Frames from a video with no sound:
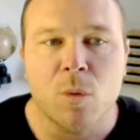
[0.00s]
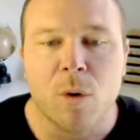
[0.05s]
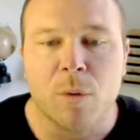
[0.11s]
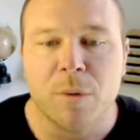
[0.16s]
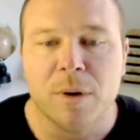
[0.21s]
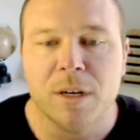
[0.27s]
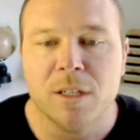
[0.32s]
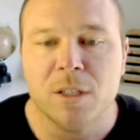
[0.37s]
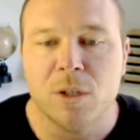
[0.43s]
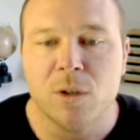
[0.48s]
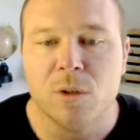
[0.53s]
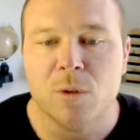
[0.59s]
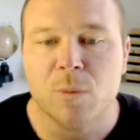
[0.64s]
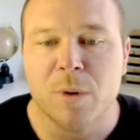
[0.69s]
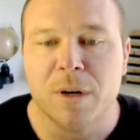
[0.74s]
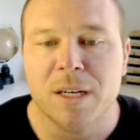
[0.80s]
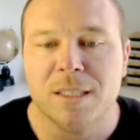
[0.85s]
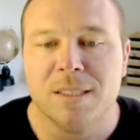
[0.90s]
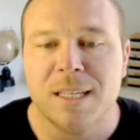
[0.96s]
what we're gonna do is
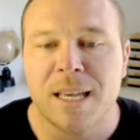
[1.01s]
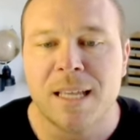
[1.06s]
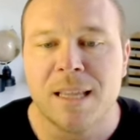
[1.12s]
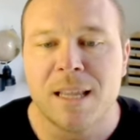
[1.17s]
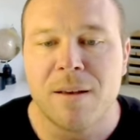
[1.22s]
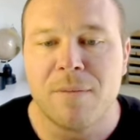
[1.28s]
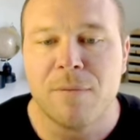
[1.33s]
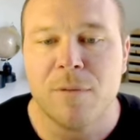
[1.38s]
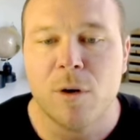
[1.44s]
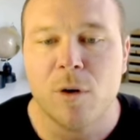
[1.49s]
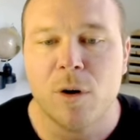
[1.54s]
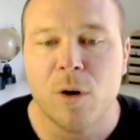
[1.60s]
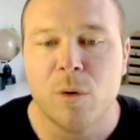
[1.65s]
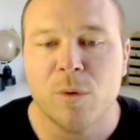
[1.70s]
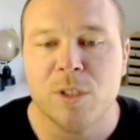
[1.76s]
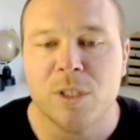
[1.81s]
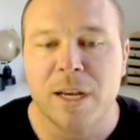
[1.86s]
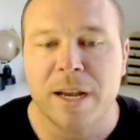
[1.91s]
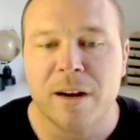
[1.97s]
we're gonna take that photo,
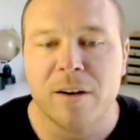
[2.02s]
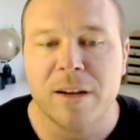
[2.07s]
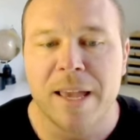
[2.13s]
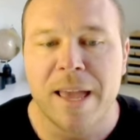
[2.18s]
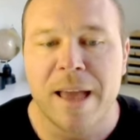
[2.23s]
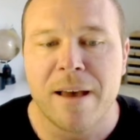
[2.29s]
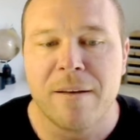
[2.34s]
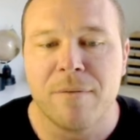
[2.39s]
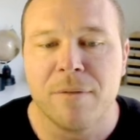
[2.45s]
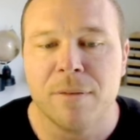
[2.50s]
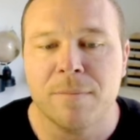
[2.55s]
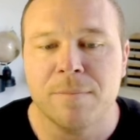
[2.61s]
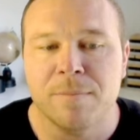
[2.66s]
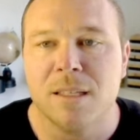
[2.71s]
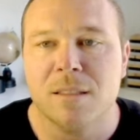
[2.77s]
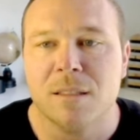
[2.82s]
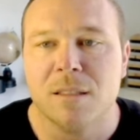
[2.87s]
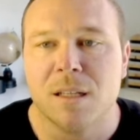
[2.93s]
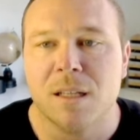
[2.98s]
which I already have,
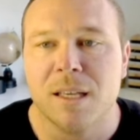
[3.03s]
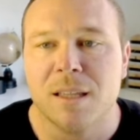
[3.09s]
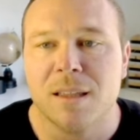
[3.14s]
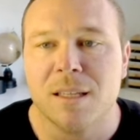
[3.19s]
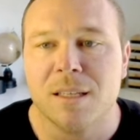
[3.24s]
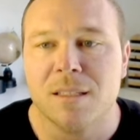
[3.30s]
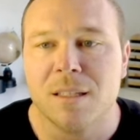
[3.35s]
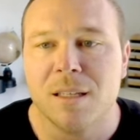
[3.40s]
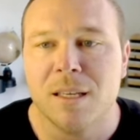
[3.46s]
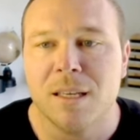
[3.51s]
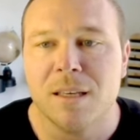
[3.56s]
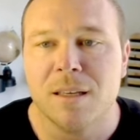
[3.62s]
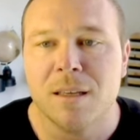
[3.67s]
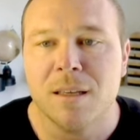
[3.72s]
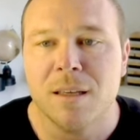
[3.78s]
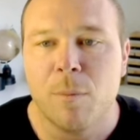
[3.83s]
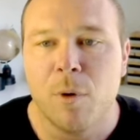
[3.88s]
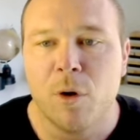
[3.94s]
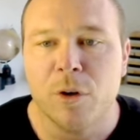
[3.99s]
just click this link,
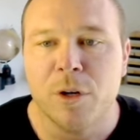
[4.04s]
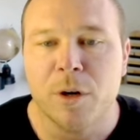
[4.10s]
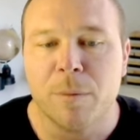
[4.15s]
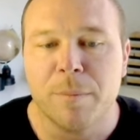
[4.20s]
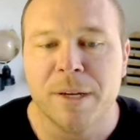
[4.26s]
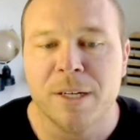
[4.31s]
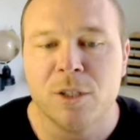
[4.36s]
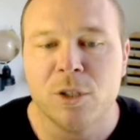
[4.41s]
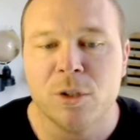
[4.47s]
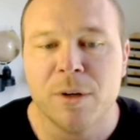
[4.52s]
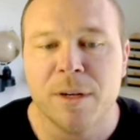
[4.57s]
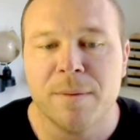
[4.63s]
pull your picture